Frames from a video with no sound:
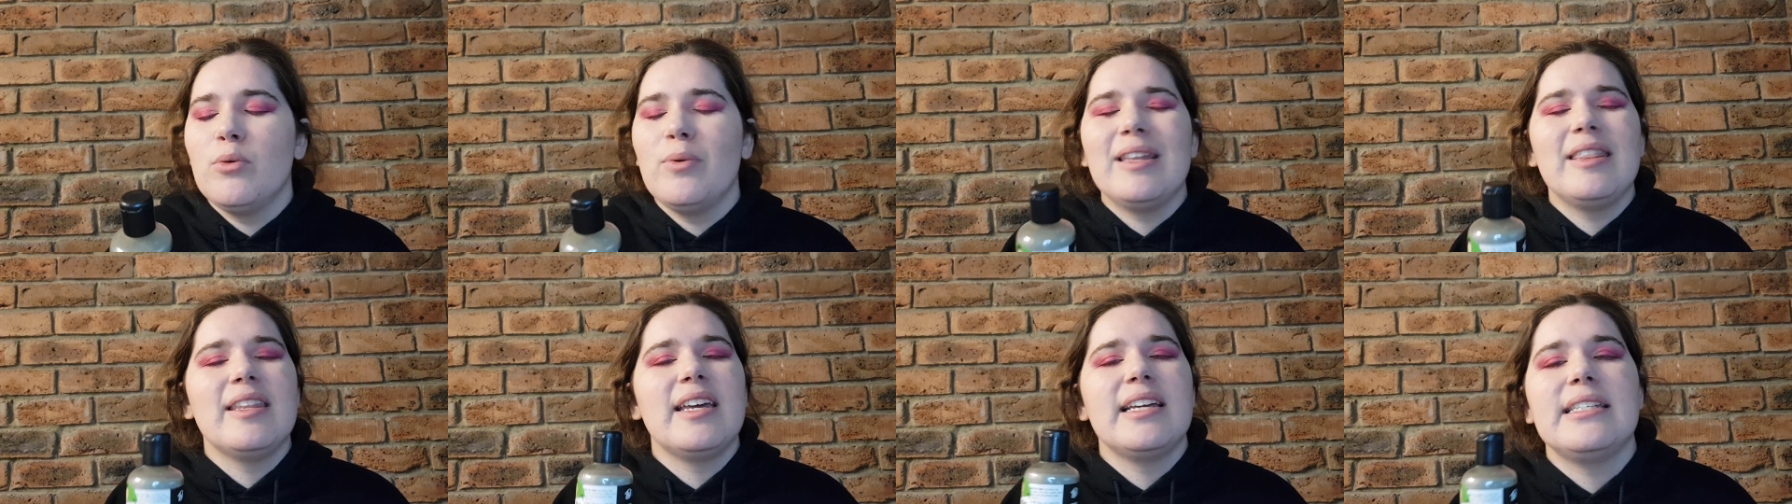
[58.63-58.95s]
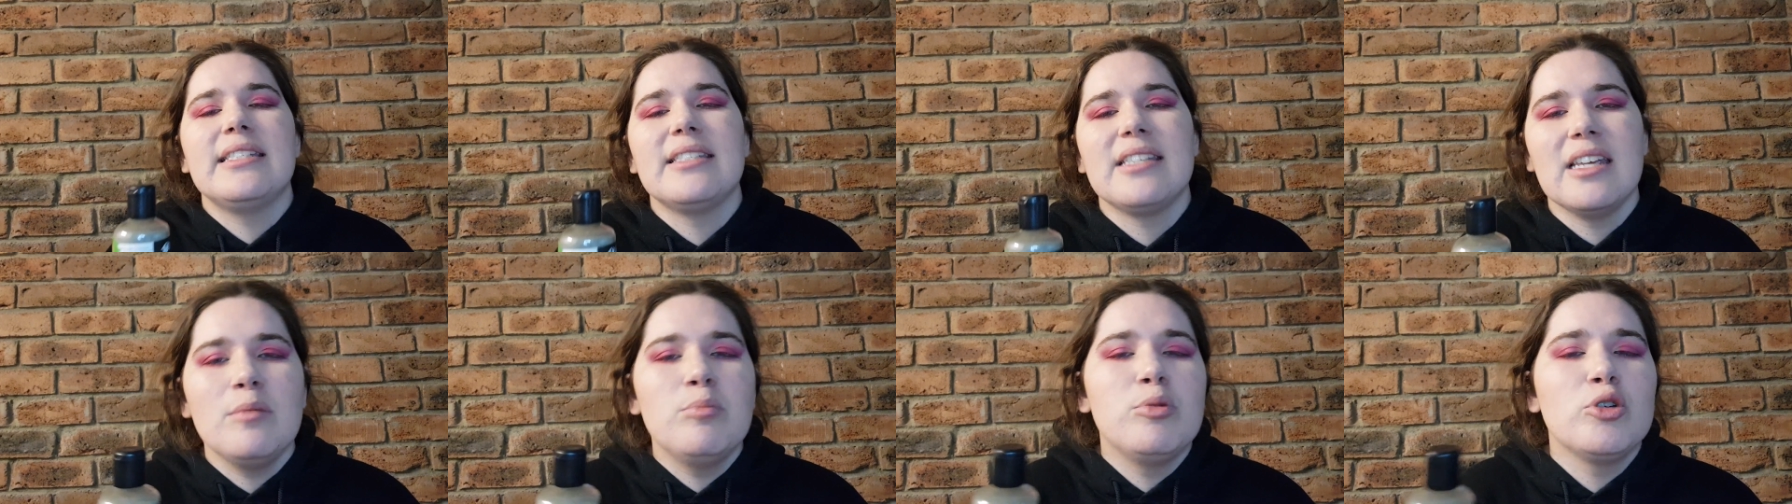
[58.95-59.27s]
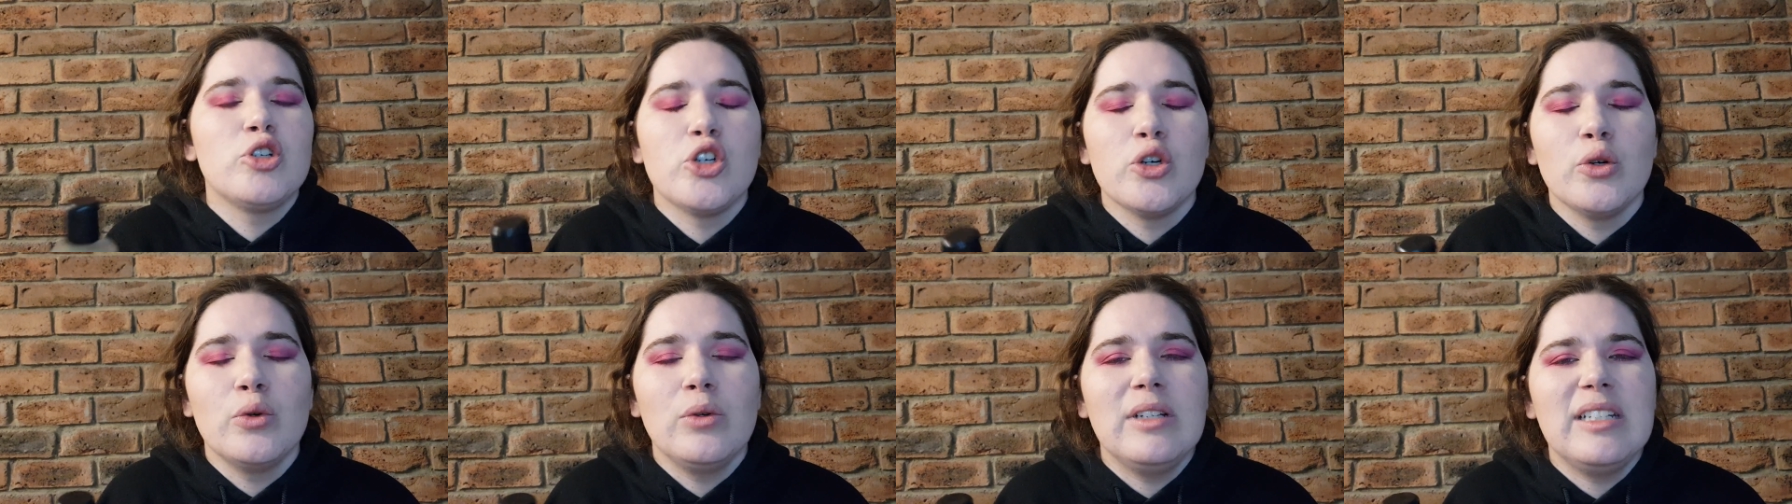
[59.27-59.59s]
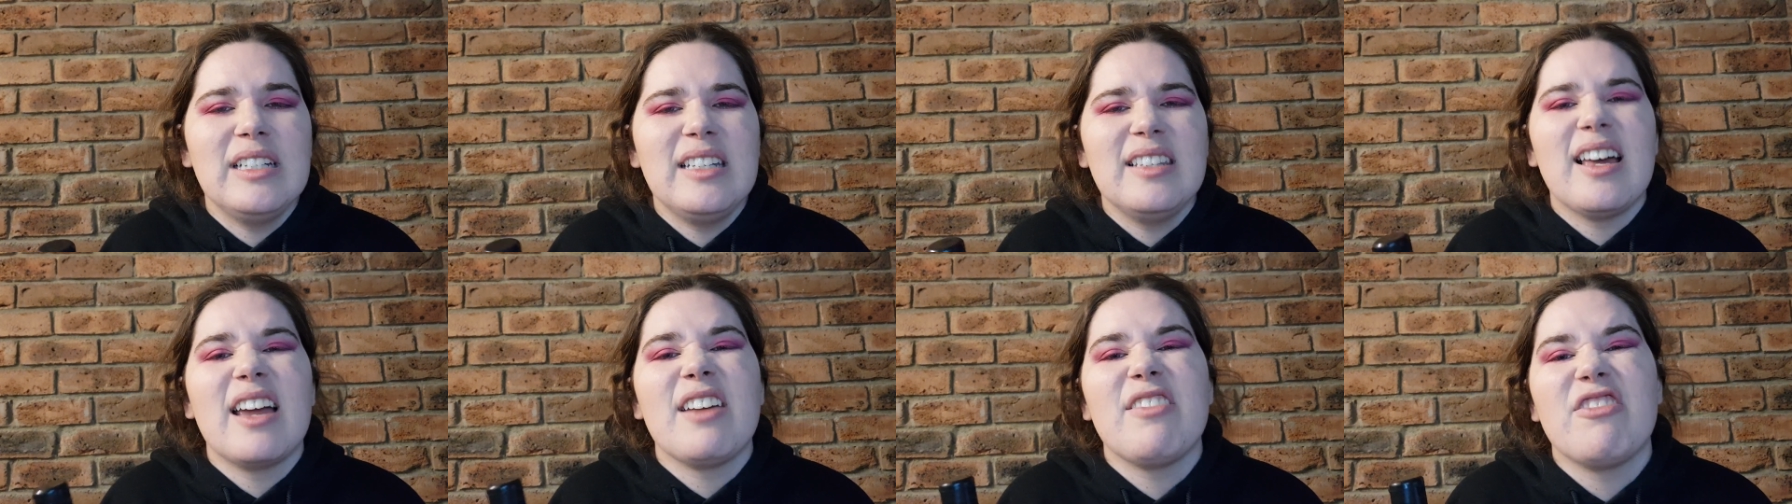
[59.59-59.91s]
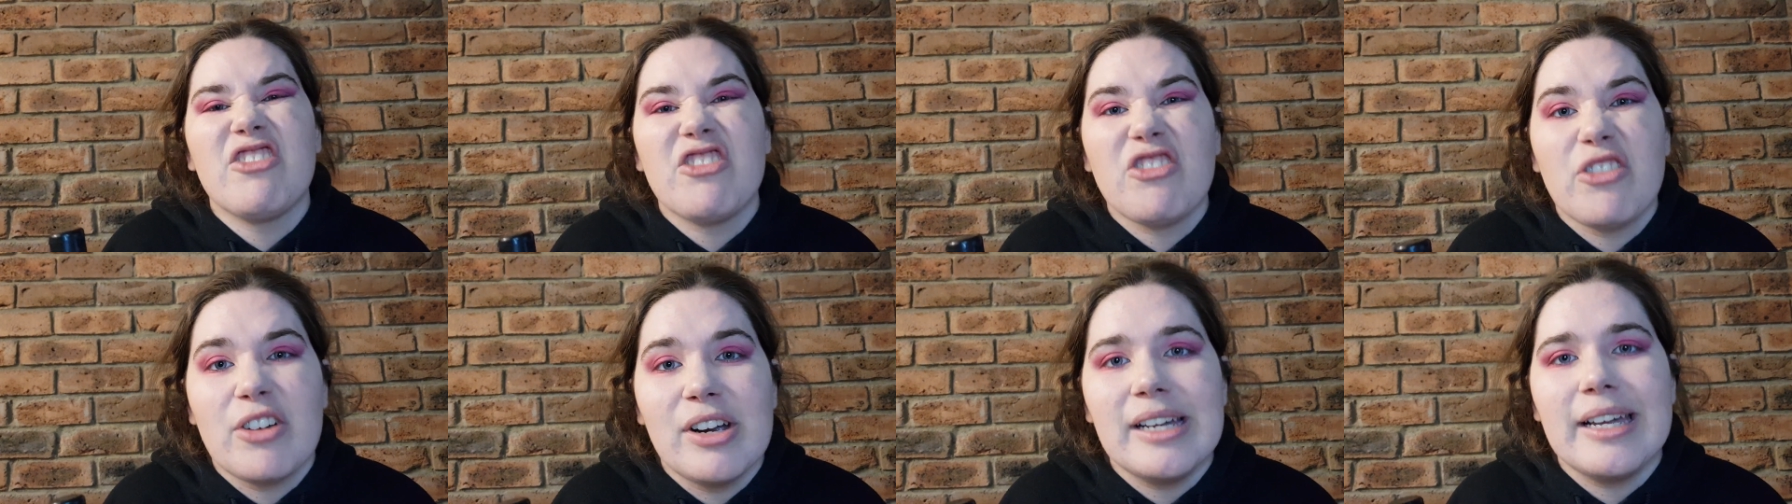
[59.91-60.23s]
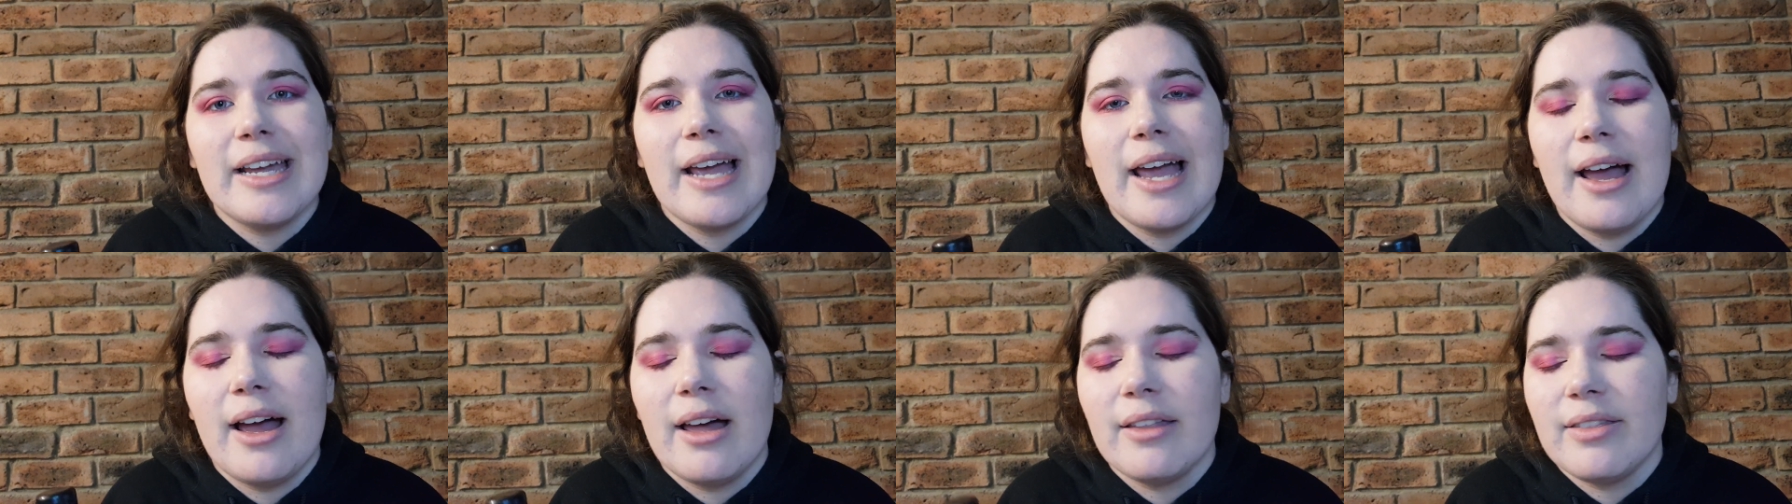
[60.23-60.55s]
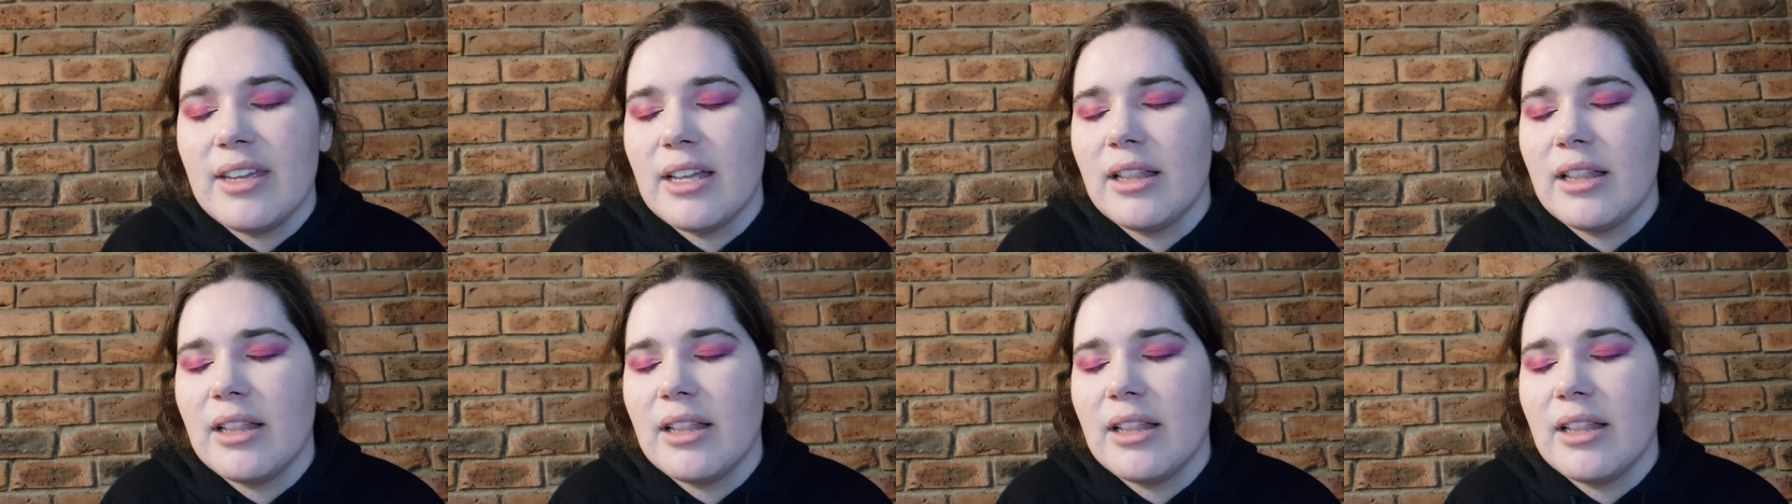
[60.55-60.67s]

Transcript: when they see patchouli, they freak out.